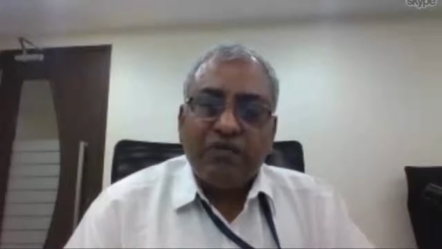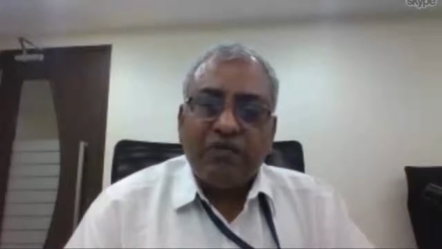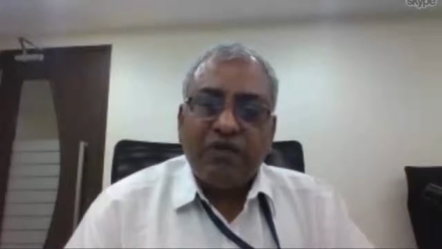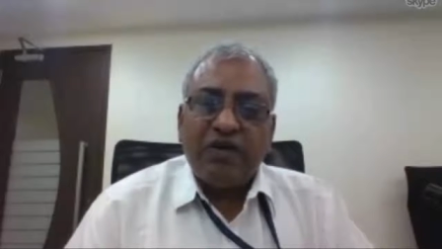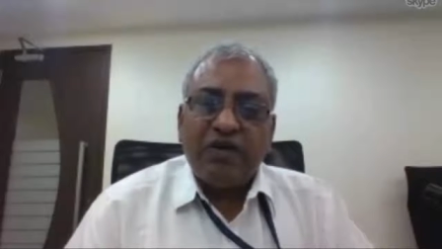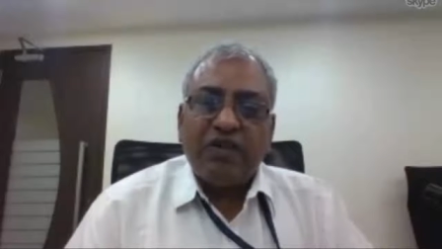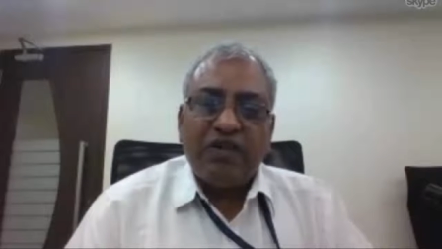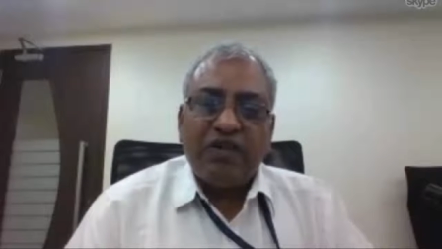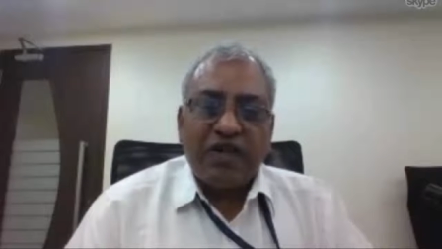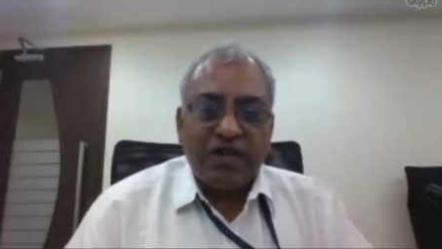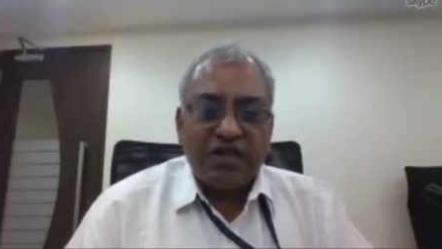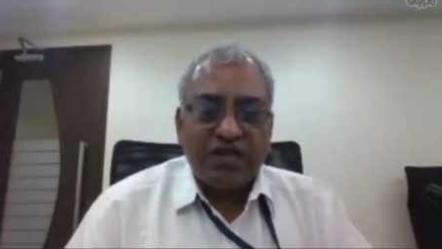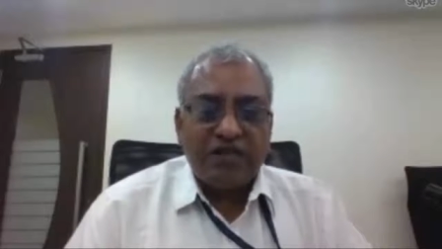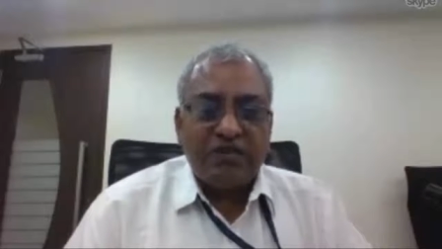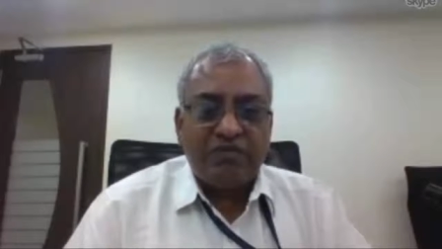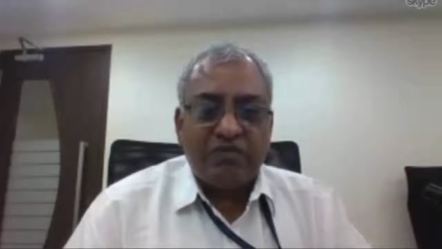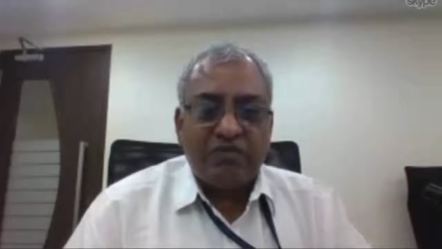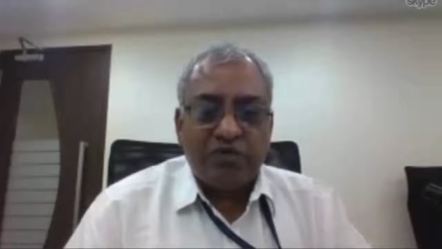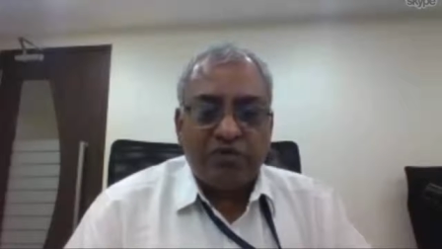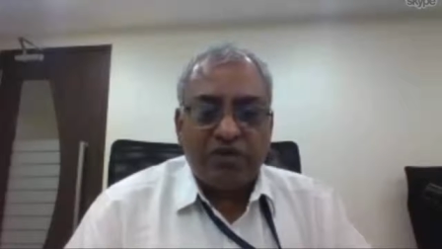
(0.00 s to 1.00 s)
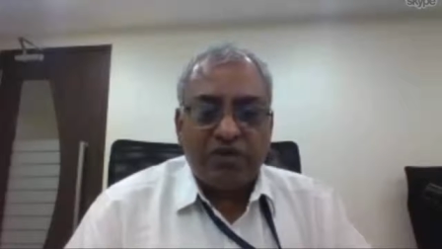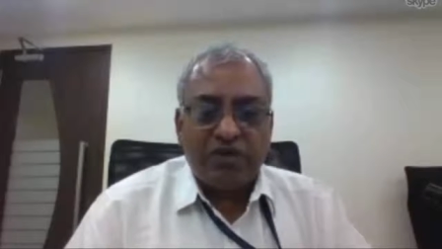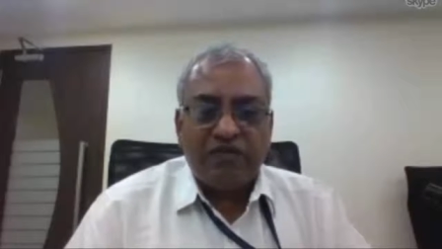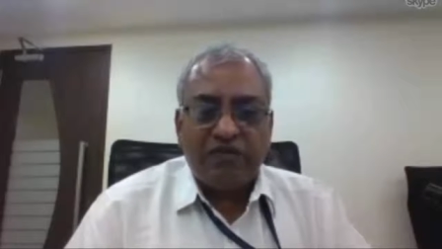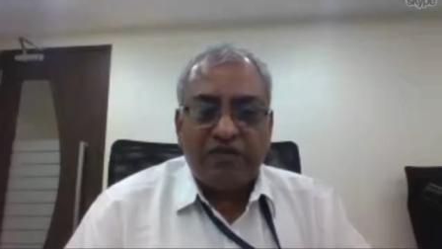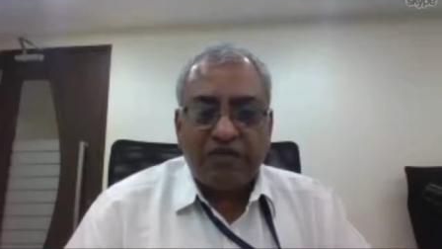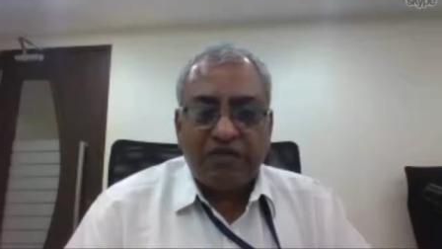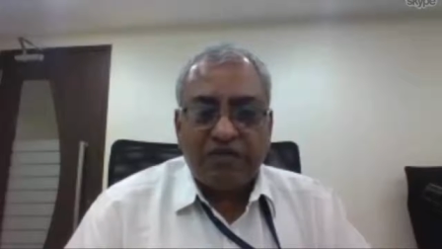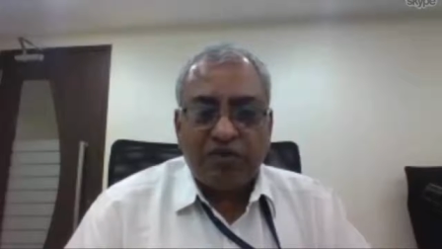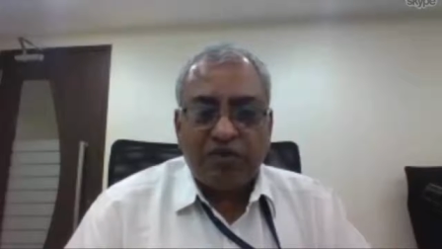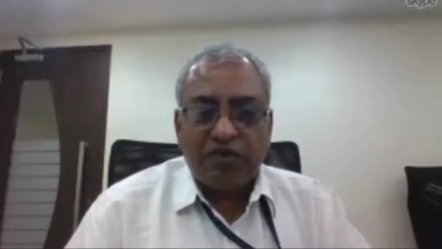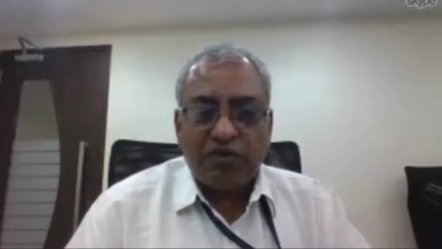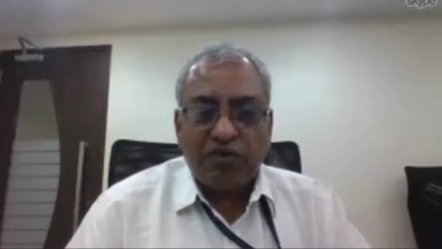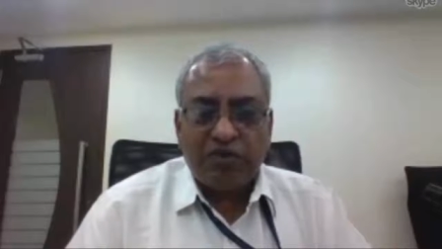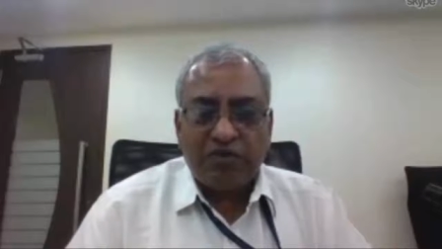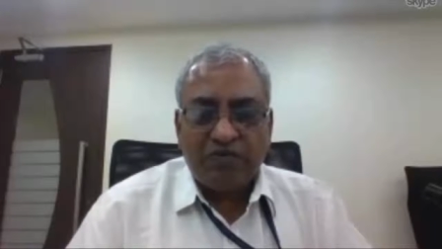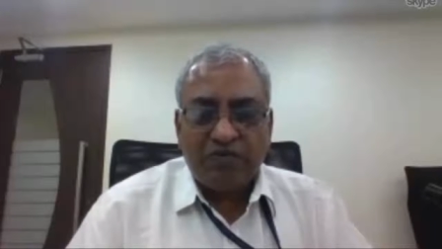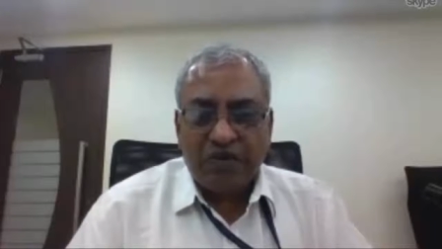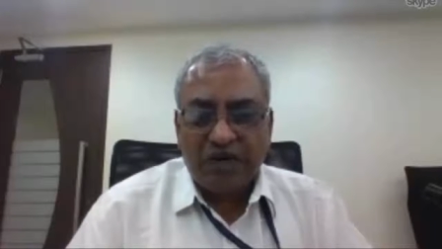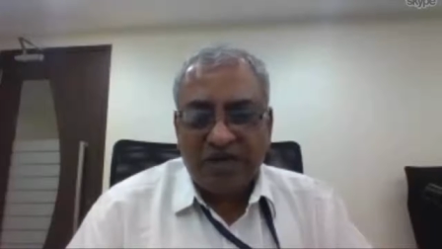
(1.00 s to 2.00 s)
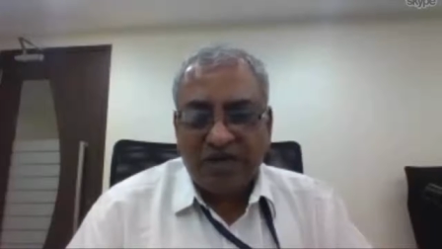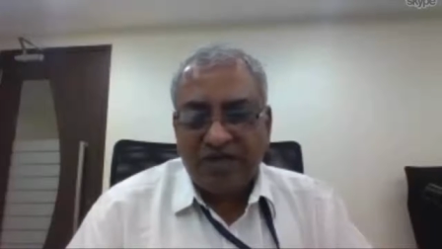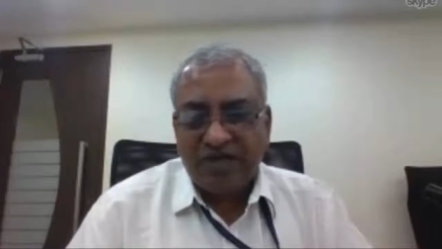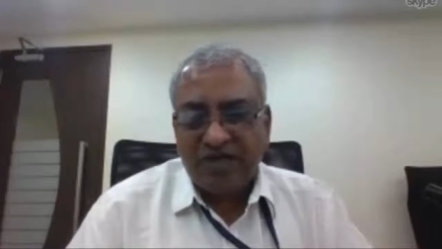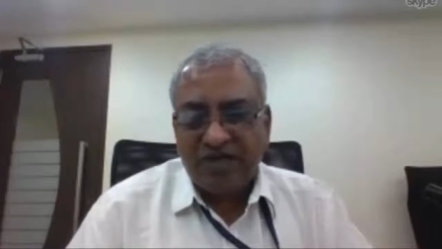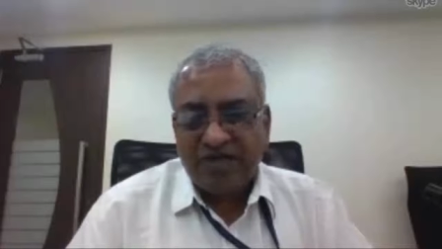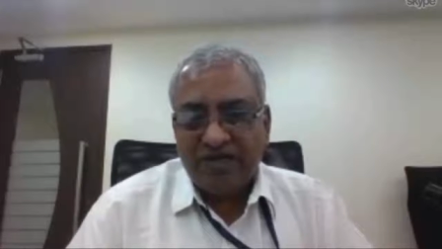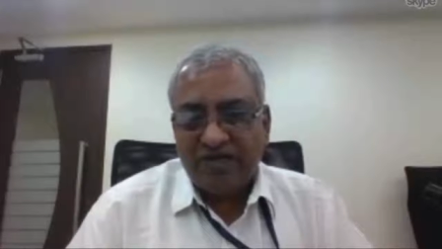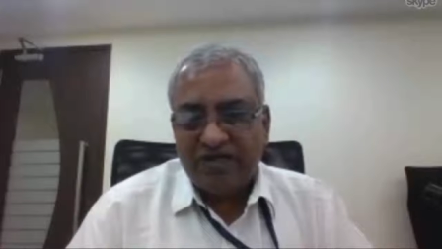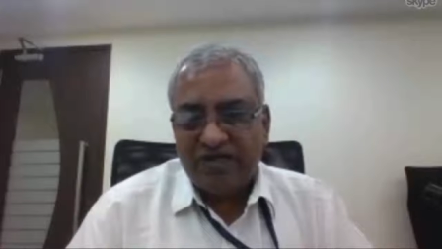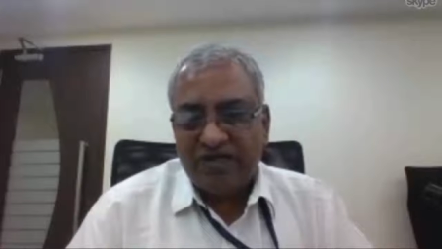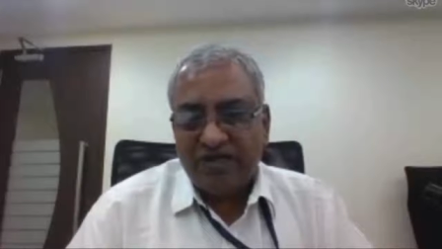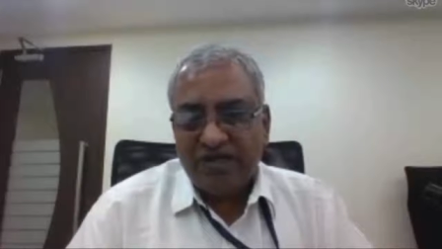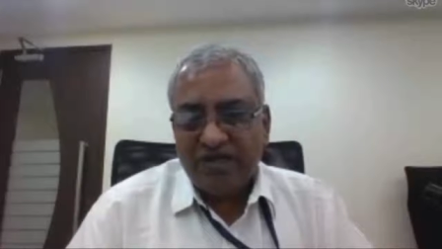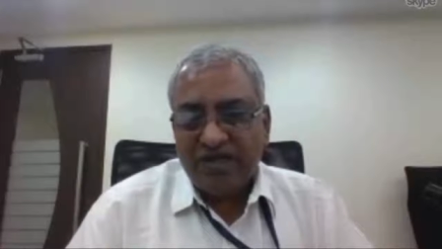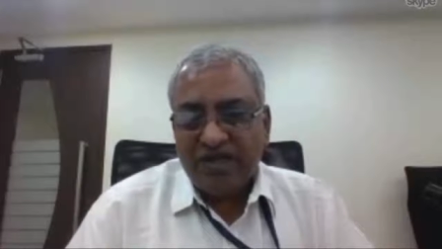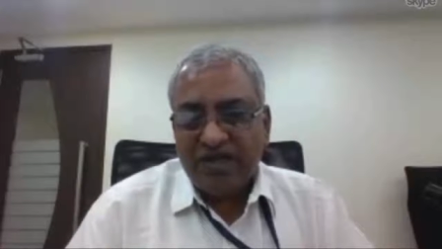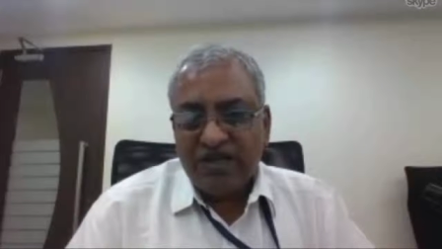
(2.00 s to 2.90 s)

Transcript: by the National Program for Control of Blindness.